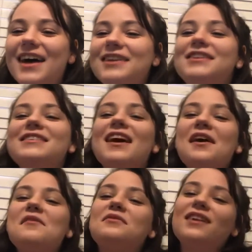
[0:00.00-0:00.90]
She's
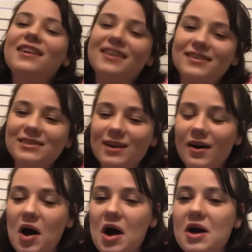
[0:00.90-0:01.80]
like a really good
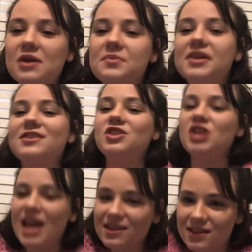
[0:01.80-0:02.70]
dog, but
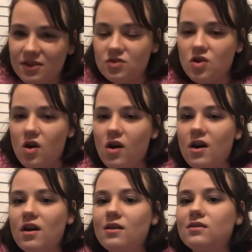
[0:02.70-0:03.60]
she hates other
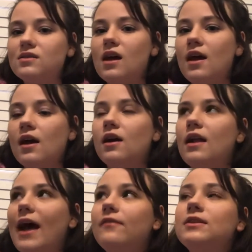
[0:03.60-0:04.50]
dogs. And
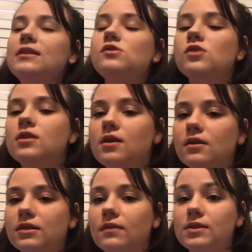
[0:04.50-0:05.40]
I haven't seen her in a year
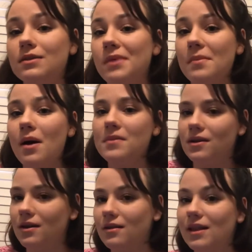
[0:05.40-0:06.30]
because I haven't seen my mom in a
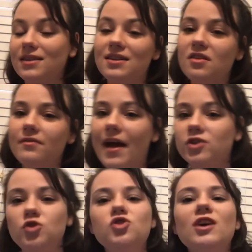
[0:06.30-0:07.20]
year. That's another
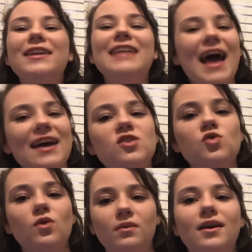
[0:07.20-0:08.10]
fact. She just got an
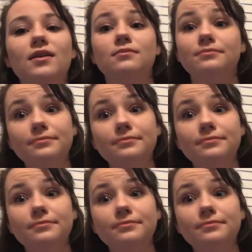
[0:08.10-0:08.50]
extra one.